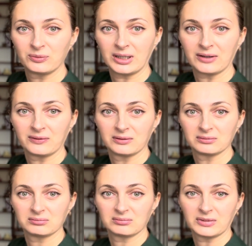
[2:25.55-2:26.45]
we have a
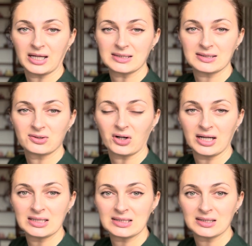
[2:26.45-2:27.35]
nice
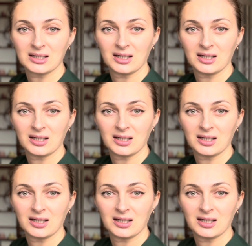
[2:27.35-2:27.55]
dress,